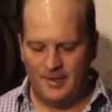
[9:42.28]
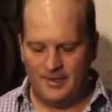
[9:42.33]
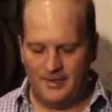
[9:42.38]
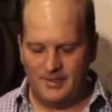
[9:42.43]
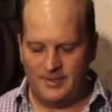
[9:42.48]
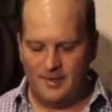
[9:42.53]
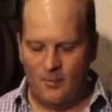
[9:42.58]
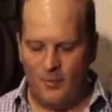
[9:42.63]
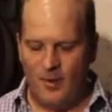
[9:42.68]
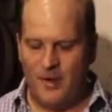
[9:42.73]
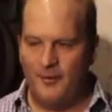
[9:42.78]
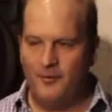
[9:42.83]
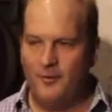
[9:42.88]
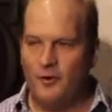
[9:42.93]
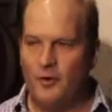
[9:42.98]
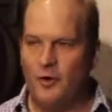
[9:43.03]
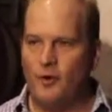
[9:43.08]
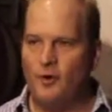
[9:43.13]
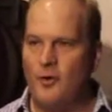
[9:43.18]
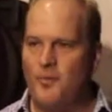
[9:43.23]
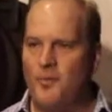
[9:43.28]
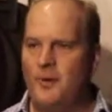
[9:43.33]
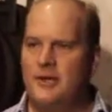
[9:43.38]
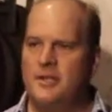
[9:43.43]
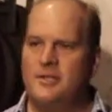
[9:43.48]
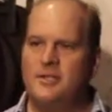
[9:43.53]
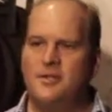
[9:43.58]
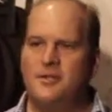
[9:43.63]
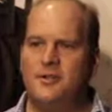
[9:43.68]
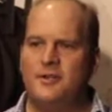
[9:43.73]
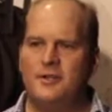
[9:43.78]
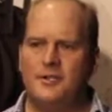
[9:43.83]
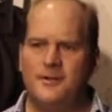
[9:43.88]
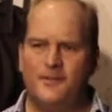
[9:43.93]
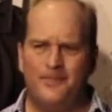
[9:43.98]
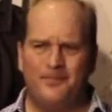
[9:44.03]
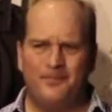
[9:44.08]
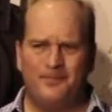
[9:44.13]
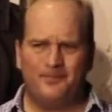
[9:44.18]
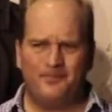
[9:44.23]
wonderful grippiness to it.
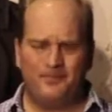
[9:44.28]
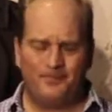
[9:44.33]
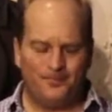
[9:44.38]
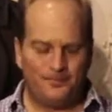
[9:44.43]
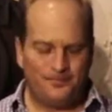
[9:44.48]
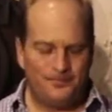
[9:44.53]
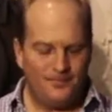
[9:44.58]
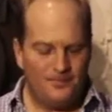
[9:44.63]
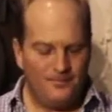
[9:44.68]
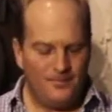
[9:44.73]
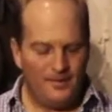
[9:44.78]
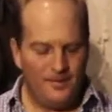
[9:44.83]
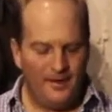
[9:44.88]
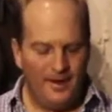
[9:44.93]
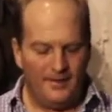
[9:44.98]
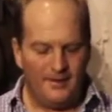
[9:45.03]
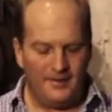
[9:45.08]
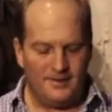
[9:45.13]
And